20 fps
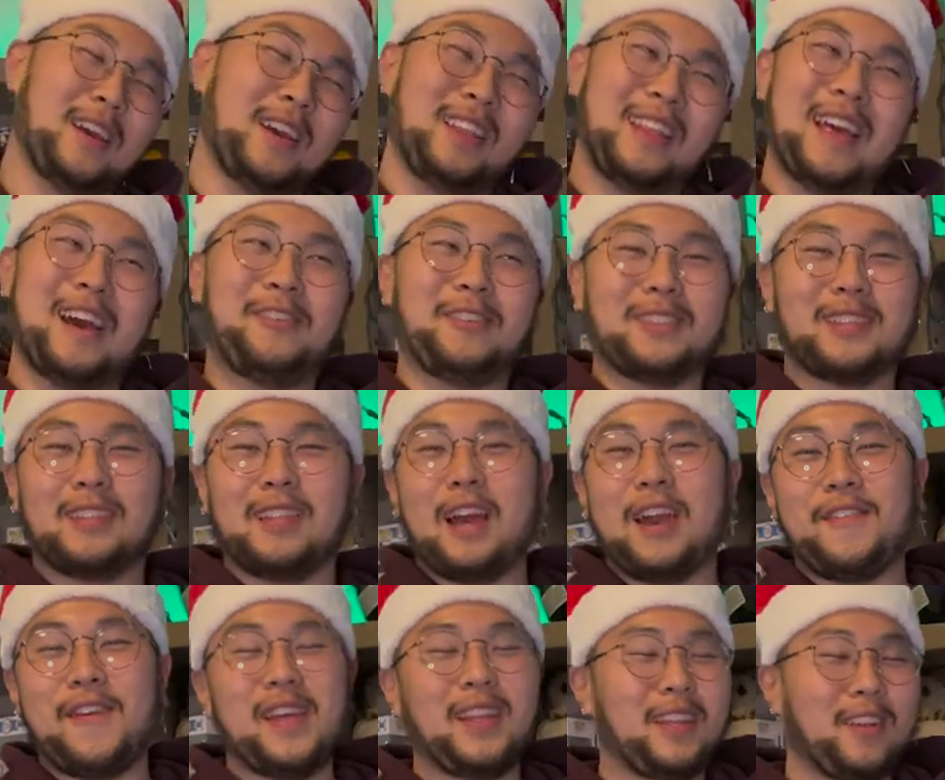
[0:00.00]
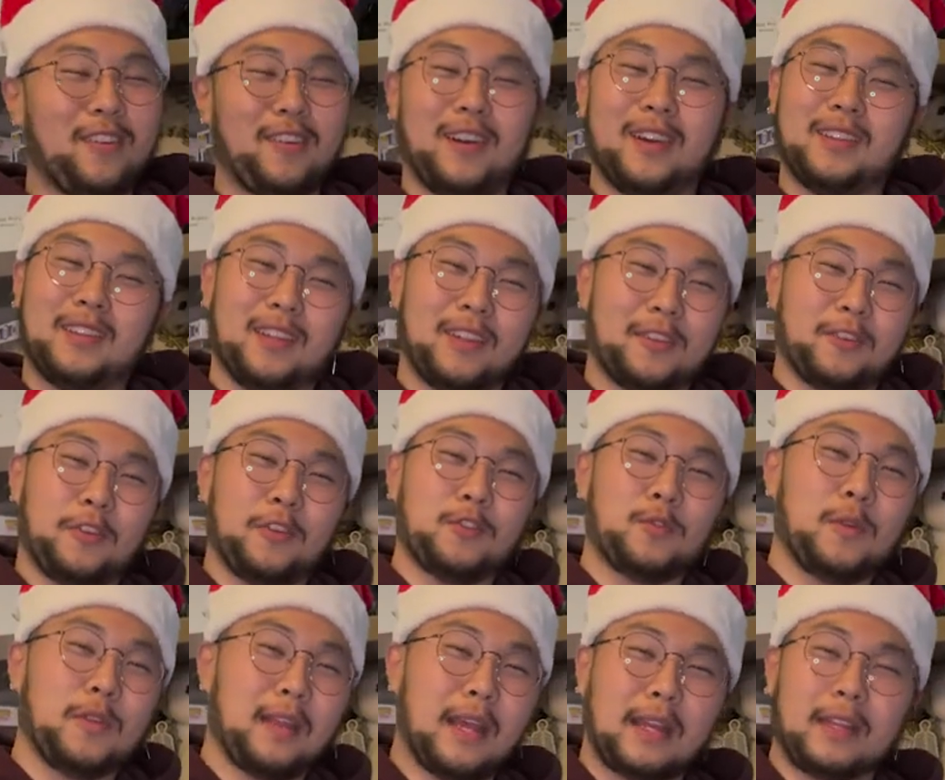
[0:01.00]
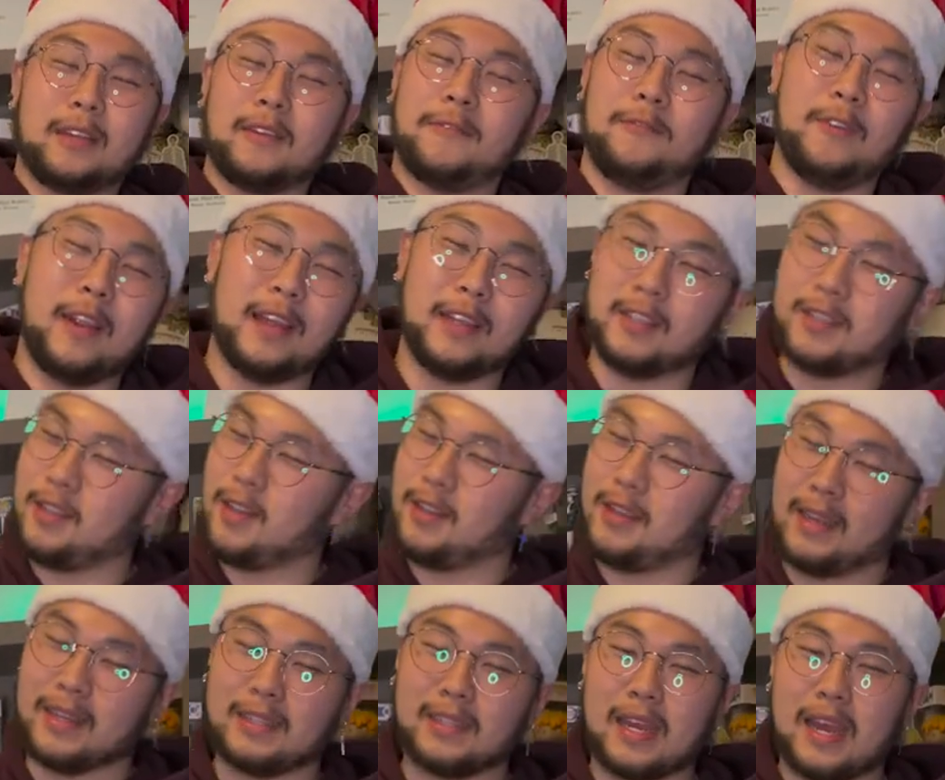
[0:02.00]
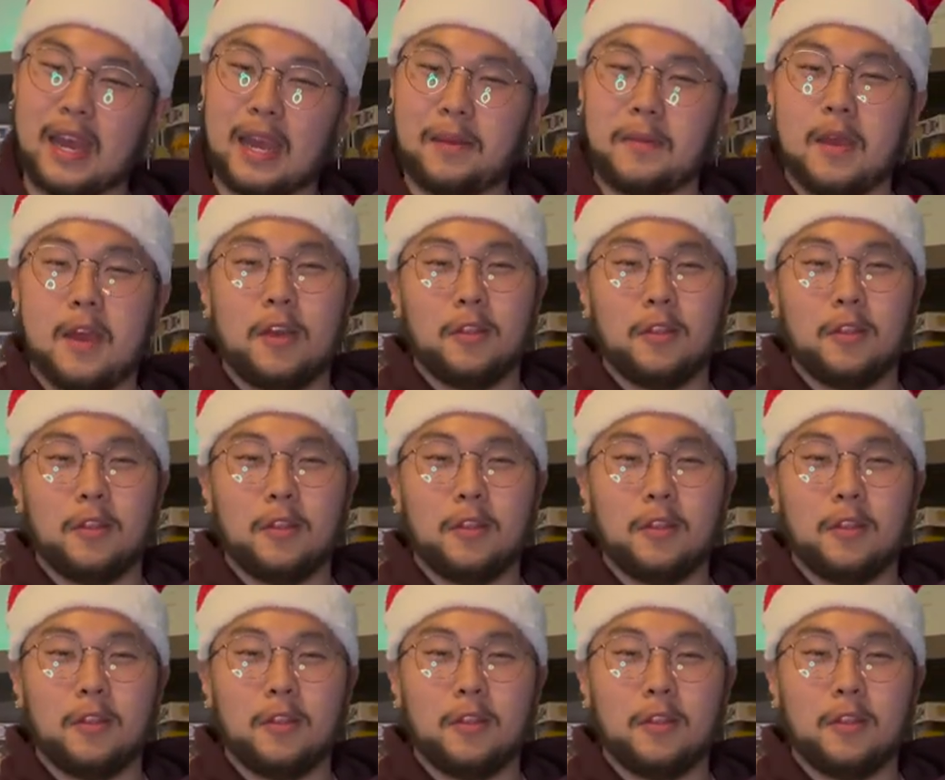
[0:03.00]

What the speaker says: That was the life. I didn't go on another cruise with like the friends though next time.